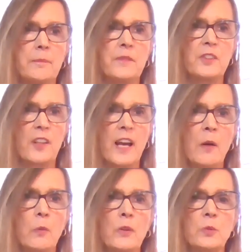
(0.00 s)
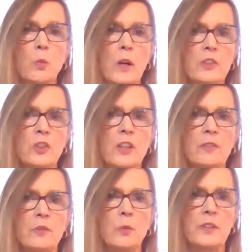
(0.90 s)
So that was one
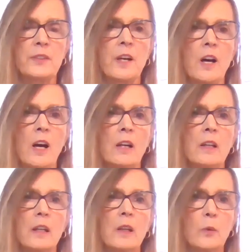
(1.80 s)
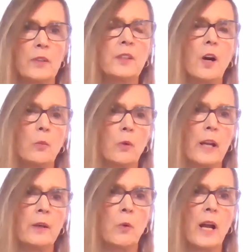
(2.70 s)
shift we saw
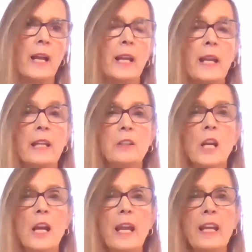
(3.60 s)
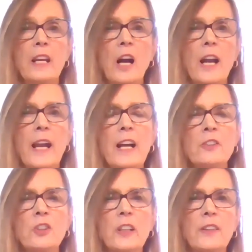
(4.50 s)
right away. And I
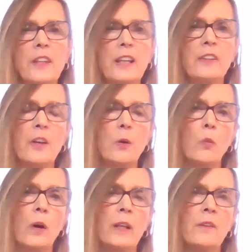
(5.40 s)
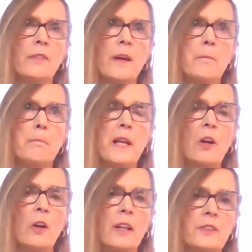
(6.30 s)
actually think that one of the
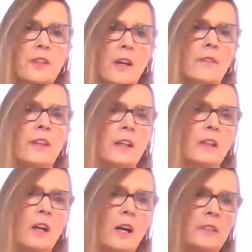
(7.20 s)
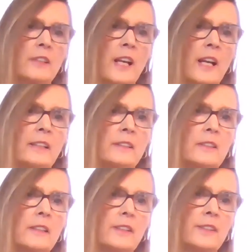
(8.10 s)
merits of the
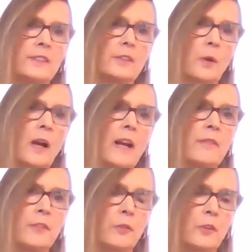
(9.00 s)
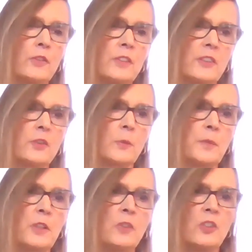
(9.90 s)
contactless drive-through
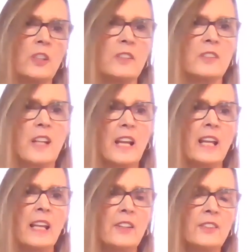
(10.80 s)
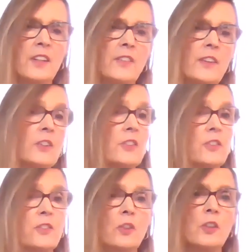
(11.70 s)
distributions is that there's a
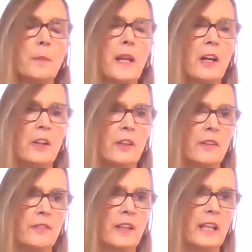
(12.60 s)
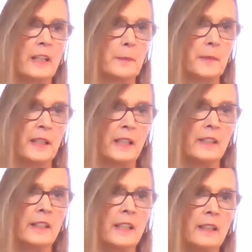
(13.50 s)
certain amount of
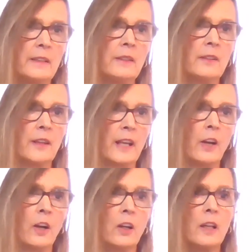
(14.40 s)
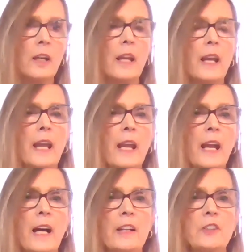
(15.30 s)
anonymity there,
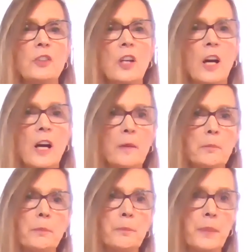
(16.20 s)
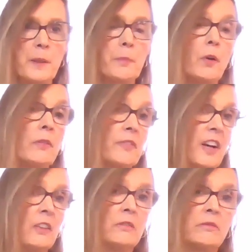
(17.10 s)
and people
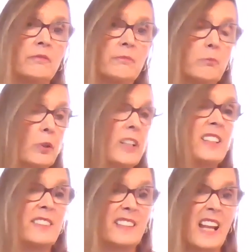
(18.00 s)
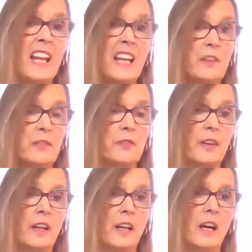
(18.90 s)
felt pretty safe
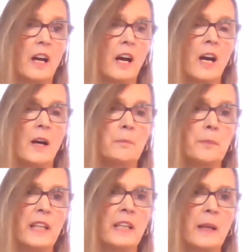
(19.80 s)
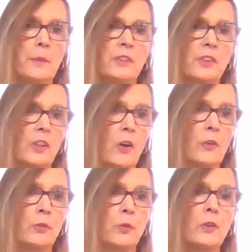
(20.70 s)
being able to go
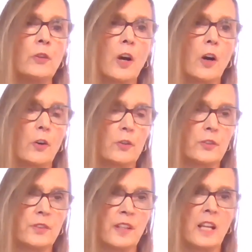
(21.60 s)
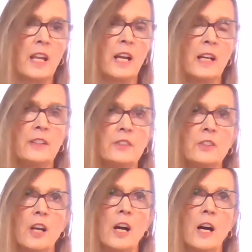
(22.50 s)
through those. And
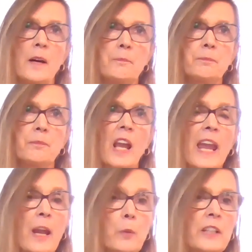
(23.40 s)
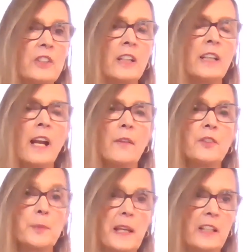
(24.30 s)
we did have
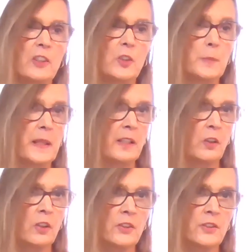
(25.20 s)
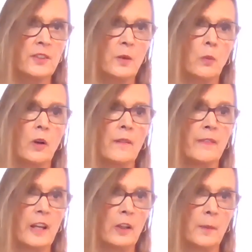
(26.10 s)
Spanish speakers that were
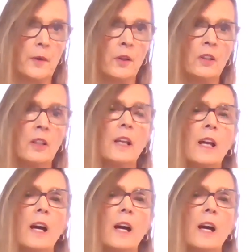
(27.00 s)
available.